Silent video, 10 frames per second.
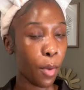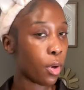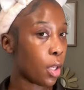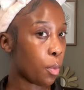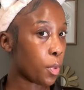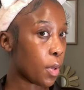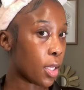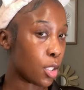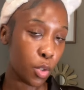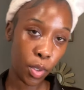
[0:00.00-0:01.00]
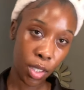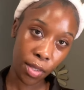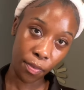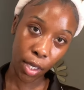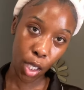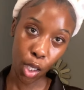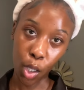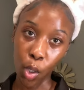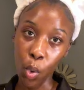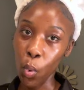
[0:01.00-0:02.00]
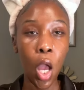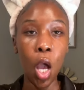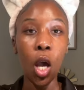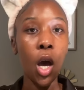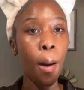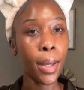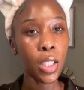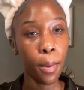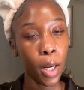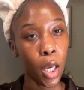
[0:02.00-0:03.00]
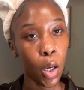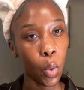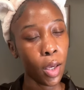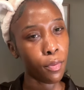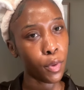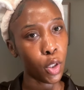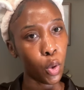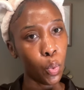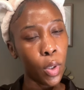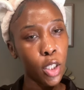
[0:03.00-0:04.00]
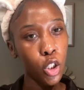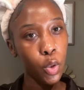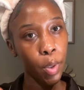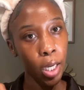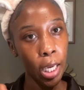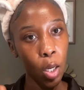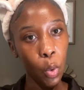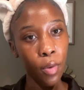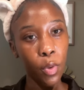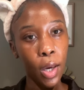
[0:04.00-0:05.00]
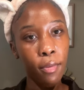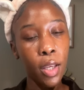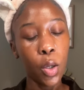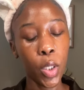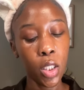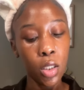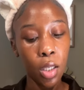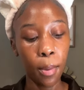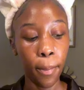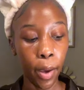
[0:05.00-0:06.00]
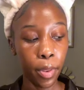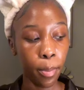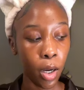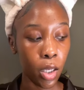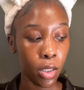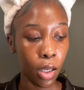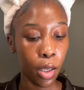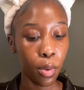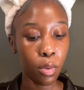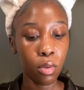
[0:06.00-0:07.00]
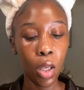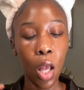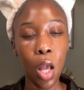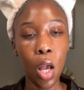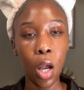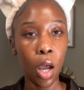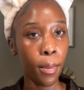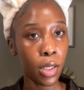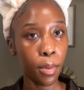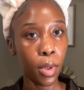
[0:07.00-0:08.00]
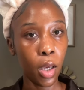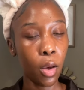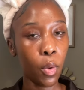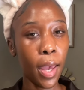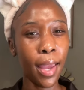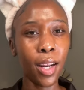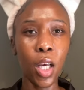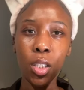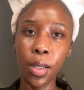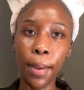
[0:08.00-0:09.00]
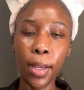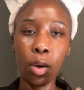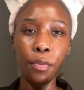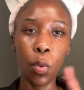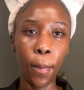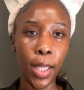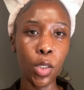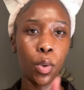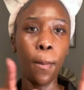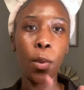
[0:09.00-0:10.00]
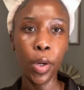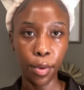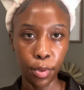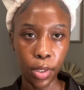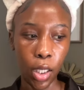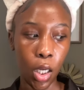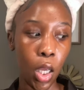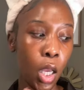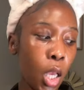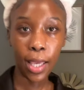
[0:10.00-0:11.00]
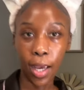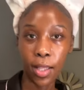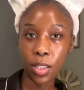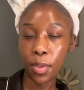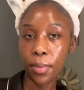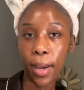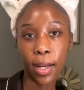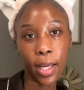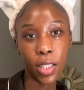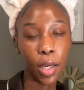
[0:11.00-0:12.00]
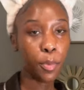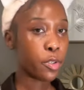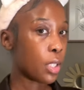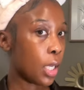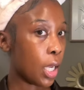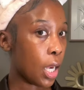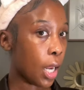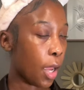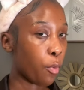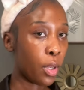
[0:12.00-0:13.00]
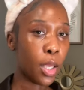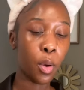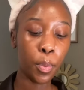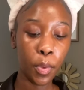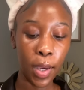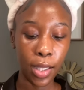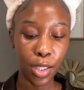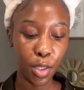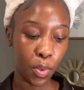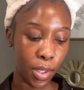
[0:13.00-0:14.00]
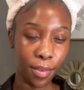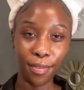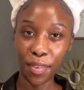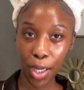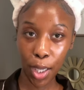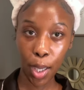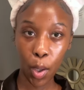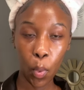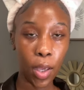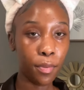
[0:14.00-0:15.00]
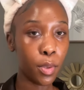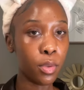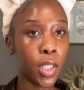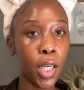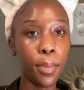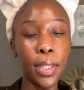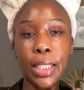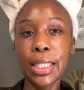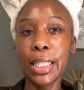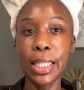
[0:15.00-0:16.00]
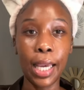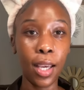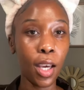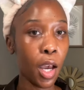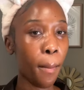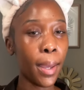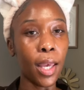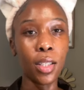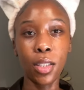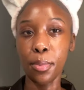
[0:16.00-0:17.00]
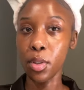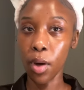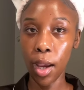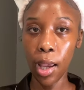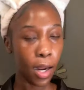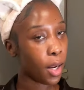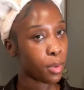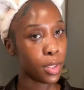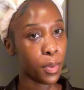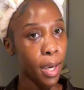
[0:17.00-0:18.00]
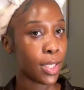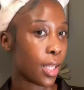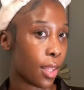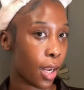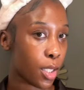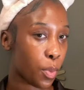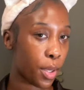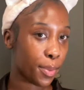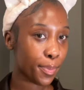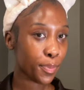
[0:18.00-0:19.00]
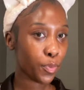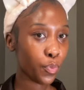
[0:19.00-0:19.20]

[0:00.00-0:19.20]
i really hope you guys enjoyed this video comment down below if you enjoyed it or if you have any questions about the products i use comment down below and also let me know if you want me to do a morning routine guys this was my nighttime routine i really hope you guys enjoyed the video if you did please like comment and subscribe and i'll see you guys in the next one